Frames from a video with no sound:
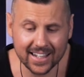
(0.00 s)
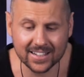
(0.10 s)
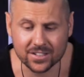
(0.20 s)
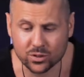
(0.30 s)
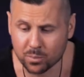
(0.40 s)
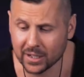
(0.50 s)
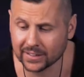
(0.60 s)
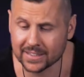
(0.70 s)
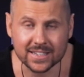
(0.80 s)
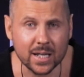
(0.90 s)
And to
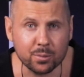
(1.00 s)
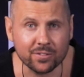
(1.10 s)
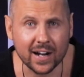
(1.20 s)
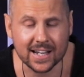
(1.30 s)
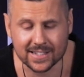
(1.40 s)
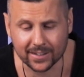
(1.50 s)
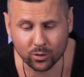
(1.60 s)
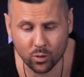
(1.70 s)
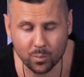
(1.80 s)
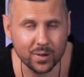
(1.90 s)
make this type of ice at
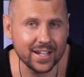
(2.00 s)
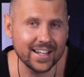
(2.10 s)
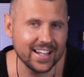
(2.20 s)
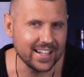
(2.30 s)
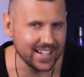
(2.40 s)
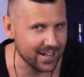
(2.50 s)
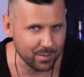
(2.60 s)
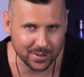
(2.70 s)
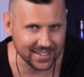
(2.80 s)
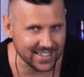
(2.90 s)
home, never been